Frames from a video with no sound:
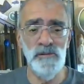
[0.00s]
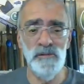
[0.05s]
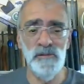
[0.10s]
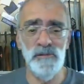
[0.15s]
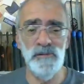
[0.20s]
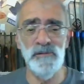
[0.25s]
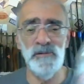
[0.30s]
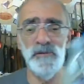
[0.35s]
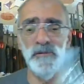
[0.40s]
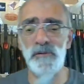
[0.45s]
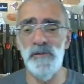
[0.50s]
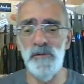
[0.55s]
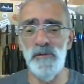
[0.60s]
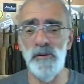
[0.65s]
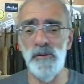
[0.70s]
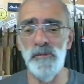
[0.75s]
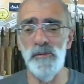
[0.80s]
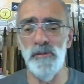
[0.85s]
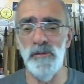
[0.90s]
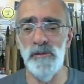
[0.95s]
the Diet
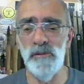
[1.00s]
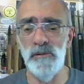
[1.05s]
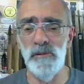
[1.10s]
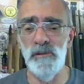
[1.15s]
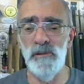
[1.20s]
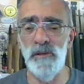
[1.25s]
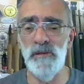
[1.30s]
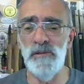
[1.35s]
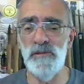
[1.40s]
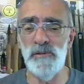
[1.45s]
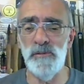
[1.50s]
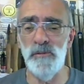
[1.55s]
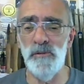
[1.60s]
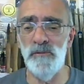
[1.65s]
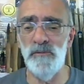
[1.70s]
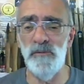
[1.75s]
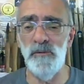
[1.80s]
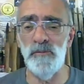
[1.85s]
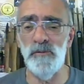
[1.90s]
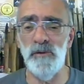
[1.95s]
Coke laced
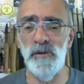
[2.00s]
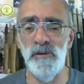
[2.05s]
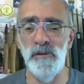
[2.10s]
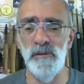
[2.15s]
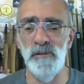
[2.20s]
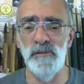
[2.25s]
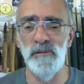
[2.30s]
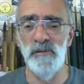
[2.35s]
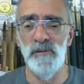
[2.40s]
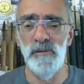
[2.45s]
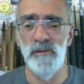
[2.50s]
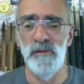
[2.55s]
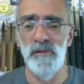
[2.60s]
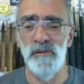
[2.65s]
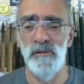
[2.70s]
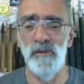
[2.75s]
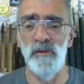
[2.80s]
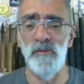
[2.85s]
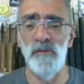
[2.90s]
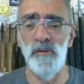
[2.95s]
with vodka.
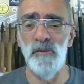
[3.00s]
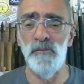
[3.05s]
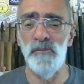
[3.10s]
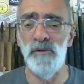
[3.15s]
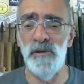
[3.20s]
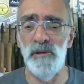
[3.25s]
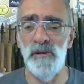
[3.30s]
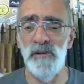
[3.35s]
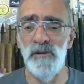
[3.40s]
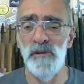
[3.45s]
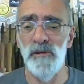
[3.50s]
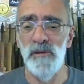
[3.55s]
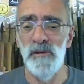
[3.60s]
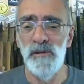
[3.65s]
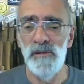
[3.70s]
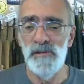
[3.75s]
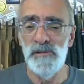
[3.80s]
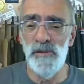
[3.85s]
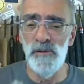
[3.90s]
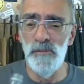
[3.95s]
No, not really.
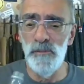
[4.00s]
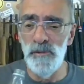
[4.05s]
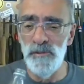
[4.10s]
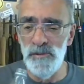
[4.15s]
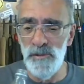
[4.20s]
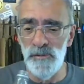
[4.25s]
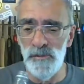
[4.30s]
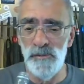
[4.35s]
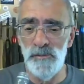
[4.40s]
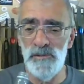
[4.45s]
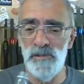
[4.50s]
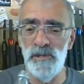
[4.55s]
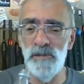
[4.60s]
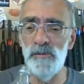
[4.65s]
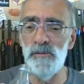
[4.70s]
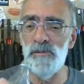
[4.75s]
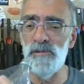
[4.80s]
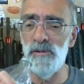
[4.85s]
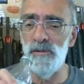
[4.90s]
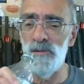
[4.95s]
Simon Jones,
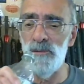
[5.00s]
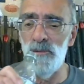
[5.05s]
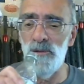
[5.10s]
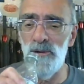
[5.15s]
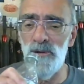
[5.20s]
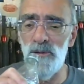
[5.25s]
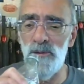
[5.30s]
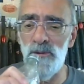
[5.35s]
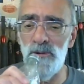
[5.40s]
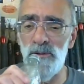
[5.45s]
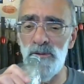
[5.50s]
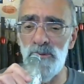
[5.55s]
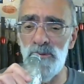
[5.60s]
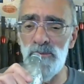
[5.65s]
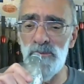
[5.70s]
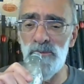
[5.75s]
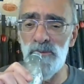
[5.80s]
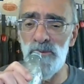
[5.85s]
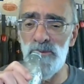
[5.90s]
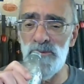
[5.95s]
hello Simon, how are you?
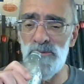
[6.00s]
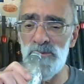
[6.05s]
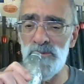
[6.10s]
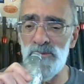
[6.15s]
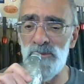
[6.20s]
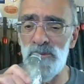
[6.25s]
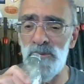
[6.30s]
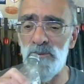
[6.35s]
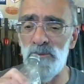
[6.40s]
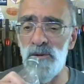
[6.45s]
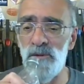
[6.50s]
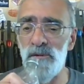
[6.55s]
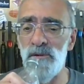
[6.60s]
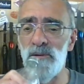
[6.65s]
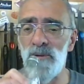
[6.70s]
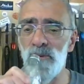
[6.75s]
Nice to see you, mate.